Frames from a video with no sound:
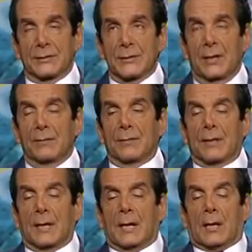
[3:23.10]
in stone.
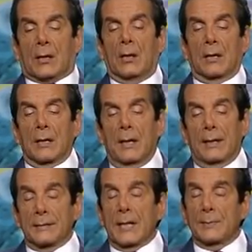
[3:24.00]
Look,
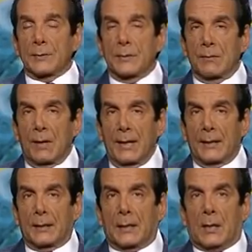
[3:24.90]
it's absolutely
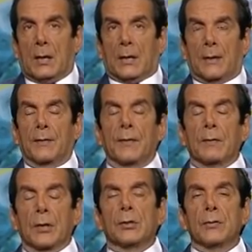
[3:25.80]
right.
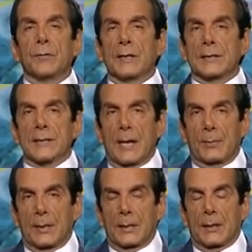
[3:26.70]
There are two things
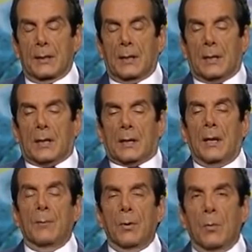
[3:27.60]
happening here.
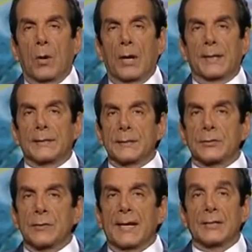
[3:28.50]
Number one, it's the
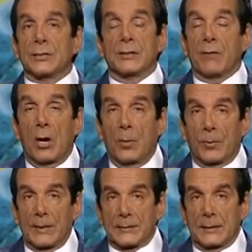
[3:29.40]
strategy of all
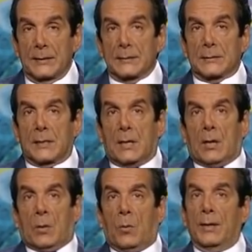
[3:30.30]
presidents.
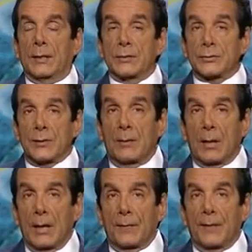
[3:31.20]
When there's
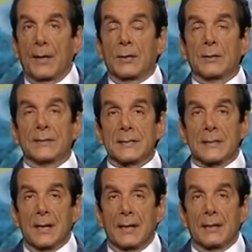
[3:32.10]
trouble out there, you
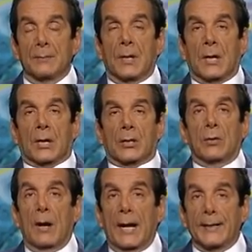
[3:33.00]
insulate them,
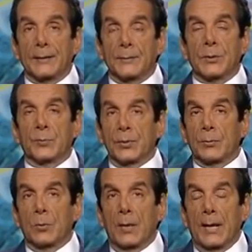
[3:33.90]
you hide them, you put
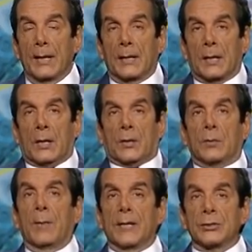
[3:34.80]
them away,
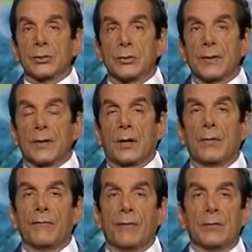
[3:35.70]
you make sure that
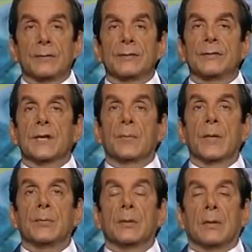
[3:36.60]
all the focus is on
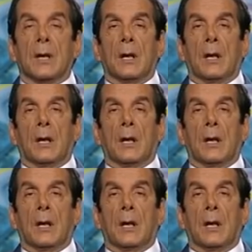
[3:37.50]
people